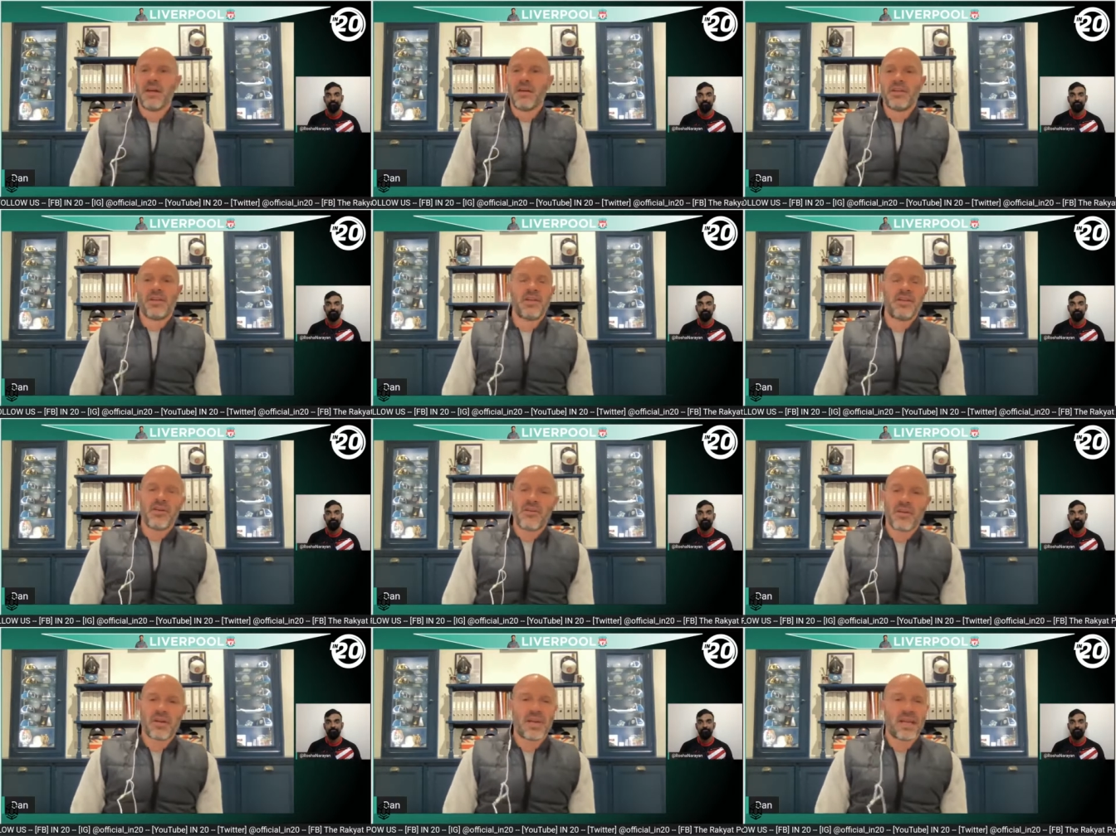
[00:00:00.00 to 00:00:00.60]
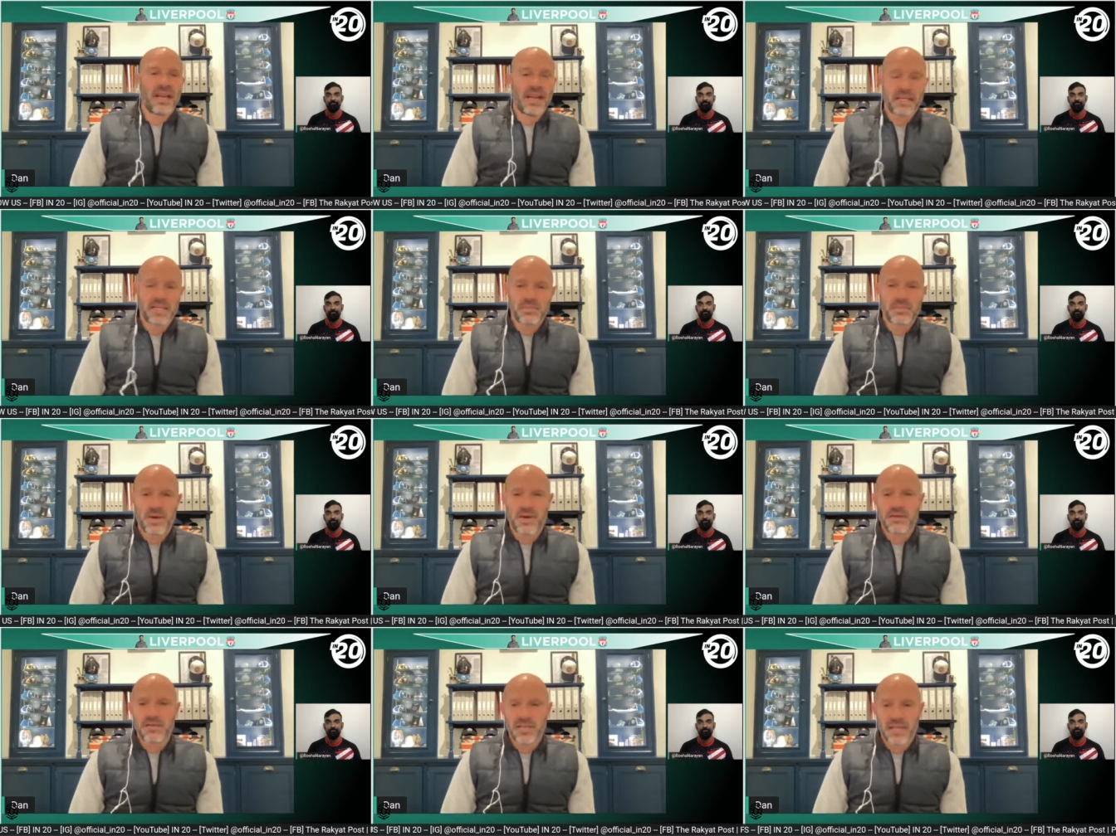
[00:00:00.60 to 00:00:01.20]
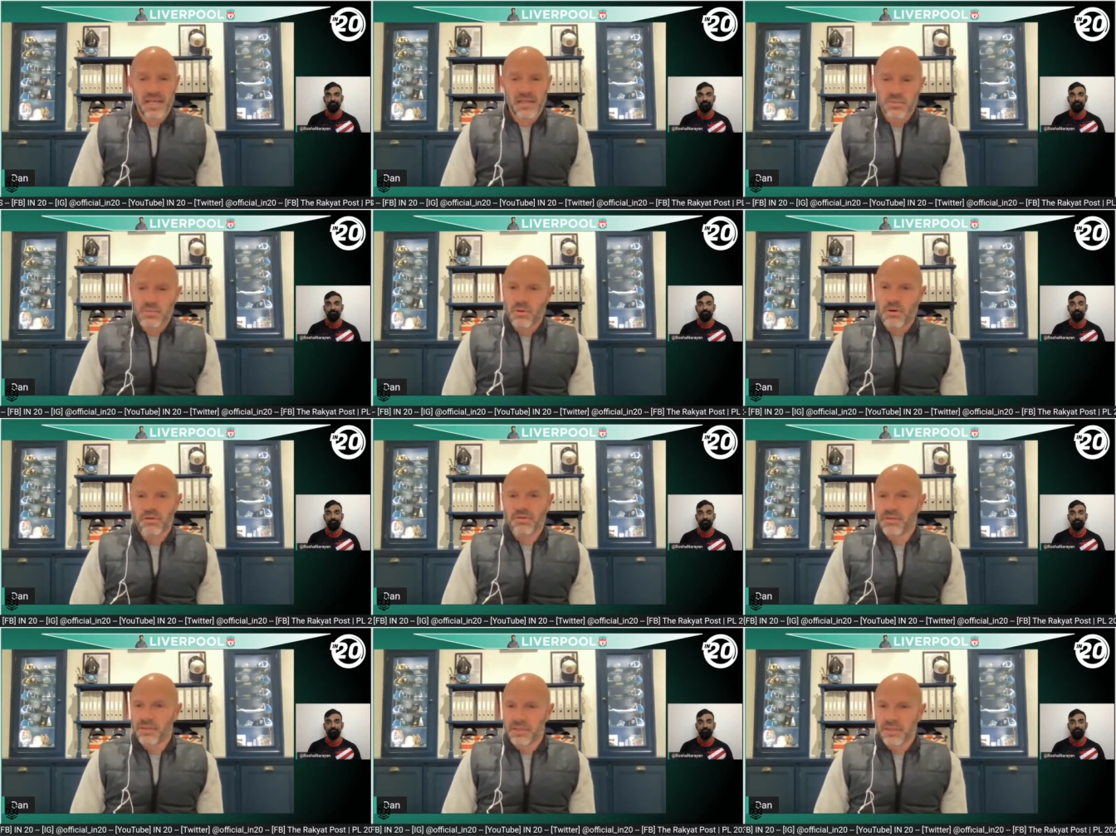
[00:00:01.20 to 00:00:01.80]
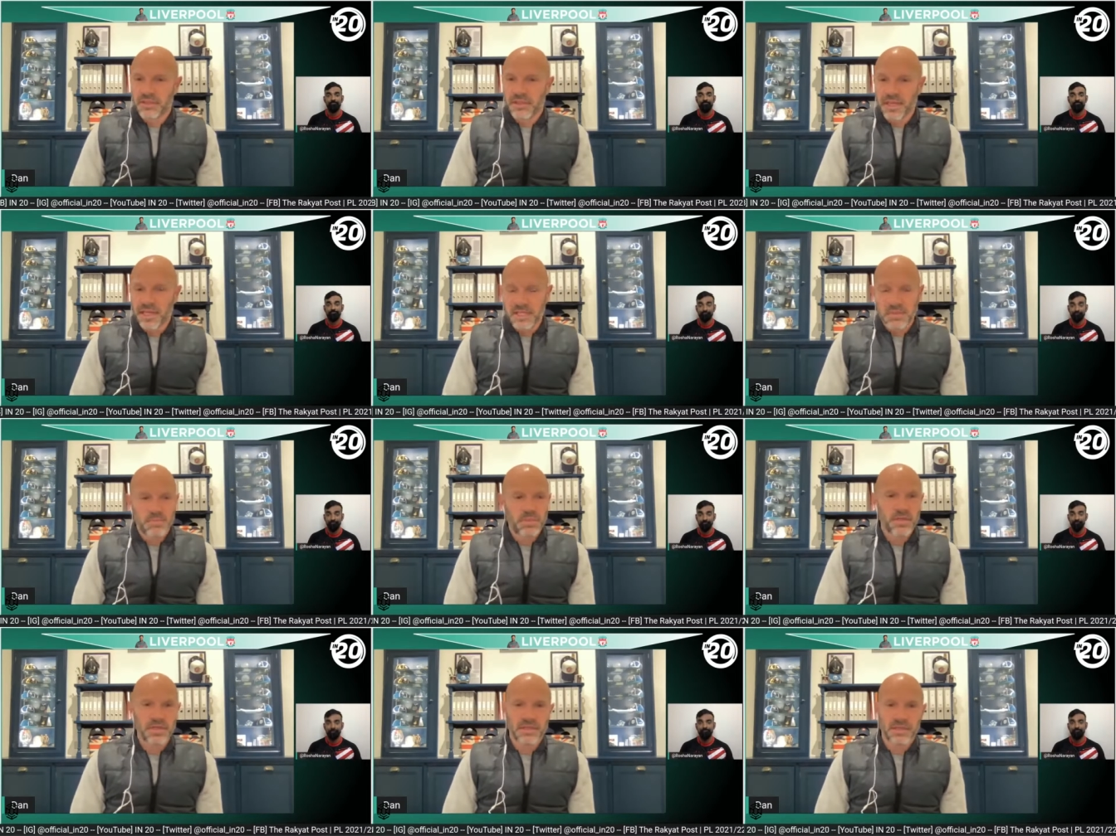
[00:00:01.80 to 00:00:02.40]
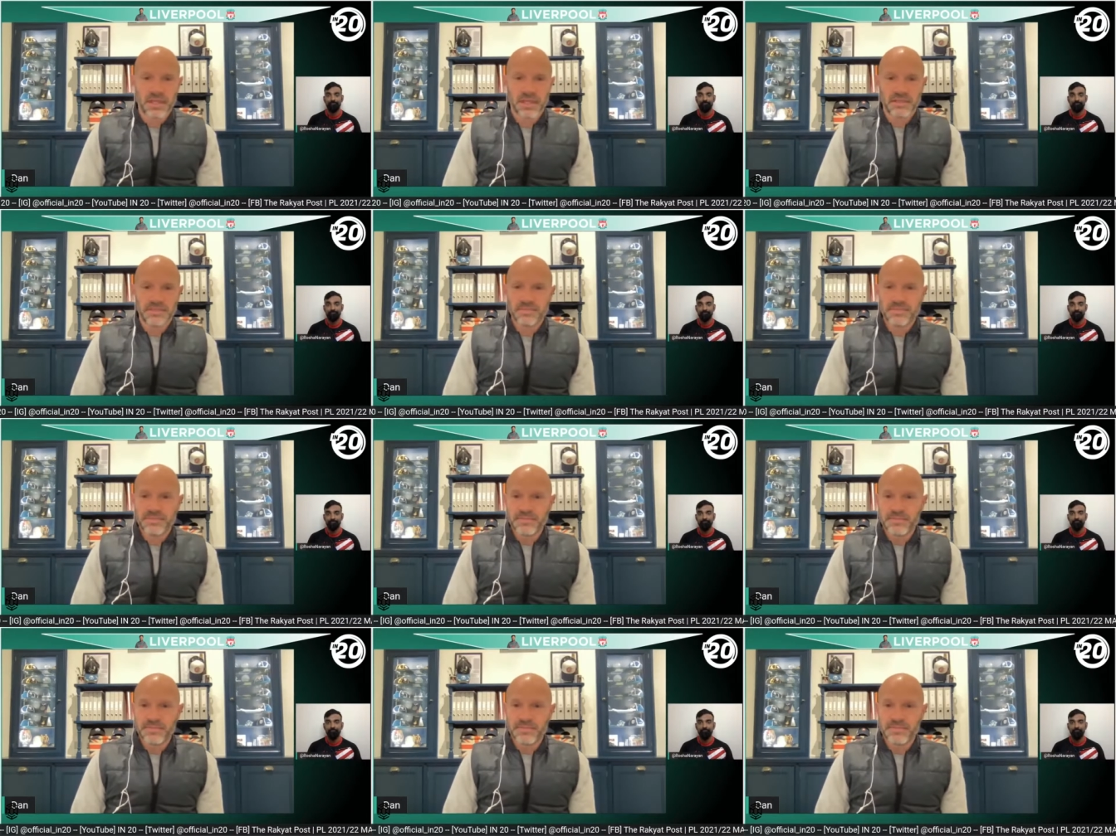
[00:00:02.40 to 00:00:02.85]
You're not going to get exposed against Watford, against Burnley.